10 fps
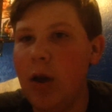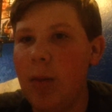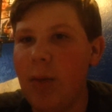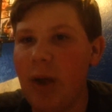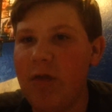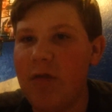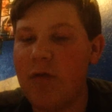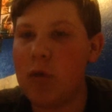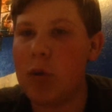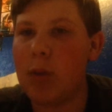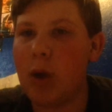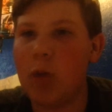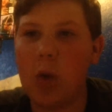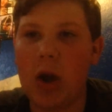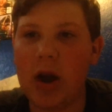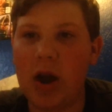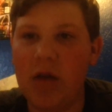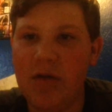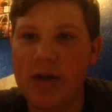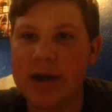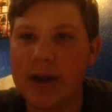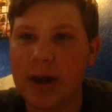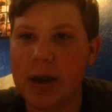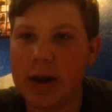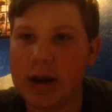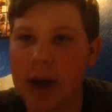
but for part one of this series